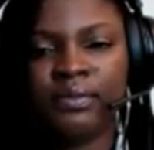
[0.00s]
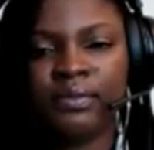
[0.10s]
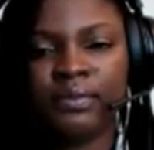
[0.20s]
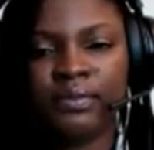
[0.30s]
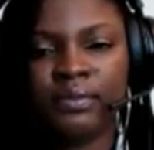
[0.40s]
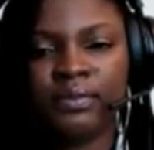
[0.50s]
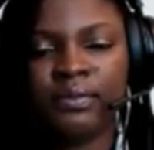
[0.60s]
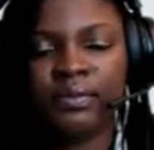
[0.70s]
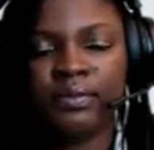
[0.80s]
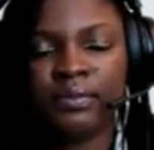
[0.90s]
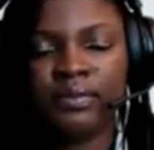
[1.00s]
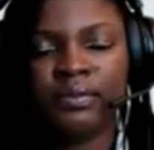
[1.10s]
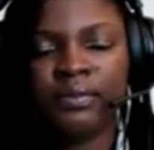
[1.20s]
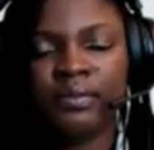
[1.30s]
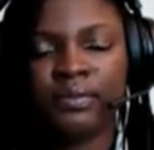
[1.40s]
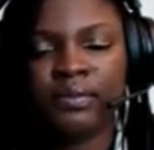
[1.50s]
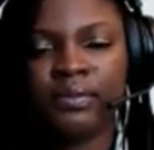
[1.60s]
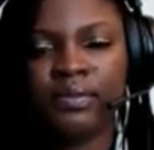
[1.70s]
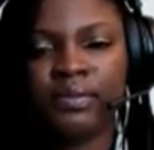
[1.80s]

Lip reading: Nothing is said.